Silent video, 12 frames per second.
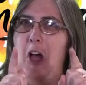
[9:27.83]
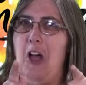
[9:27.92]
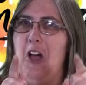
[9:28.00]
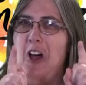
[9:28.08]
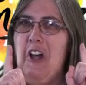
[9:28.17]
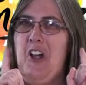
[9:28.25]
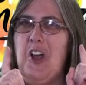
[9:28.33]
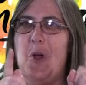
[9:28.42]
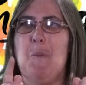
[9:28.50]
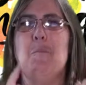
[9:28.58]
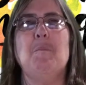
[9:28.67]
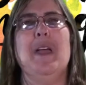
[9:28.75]
are
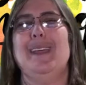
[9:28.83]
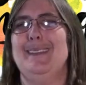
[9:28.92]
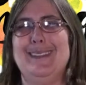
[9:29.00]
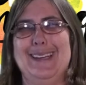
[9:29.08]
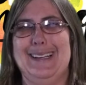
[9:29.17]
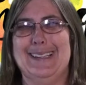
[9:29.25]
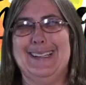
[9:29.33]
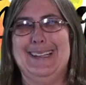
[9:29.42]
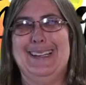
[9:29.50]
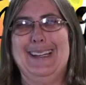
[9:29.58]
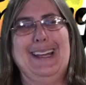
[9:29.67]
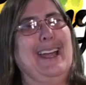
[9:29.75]
amazing.
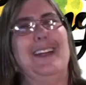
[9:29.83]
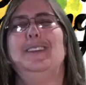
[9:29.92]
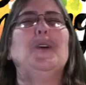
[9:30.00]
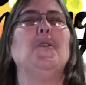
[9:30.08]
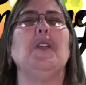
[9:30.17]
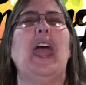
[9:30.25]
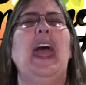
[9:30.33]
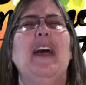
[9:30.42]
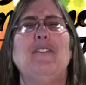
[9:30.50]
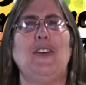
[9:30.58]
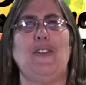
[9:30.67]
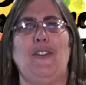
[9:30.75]
And don't
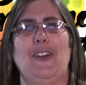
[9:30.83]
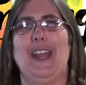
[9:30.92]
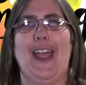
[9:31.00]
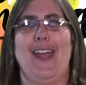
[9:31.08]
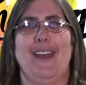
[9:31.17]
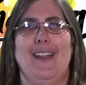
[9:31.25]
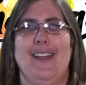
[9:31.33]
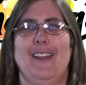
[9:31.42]
ever forget